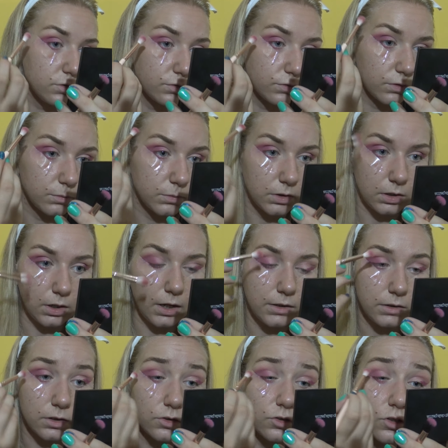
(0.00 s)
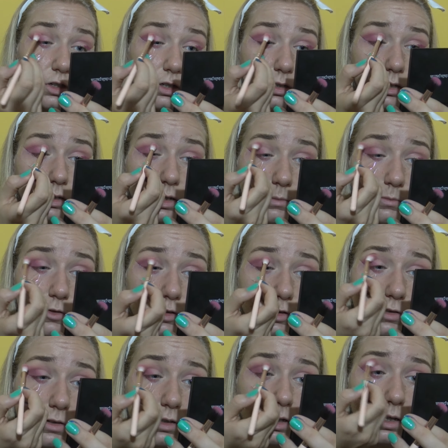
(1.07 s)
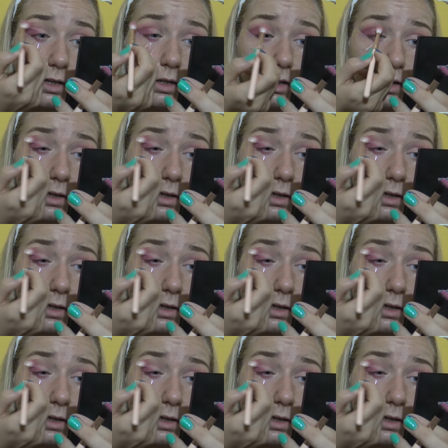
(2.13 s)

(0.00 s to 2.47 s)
from the lighter shade, and I'm just gonna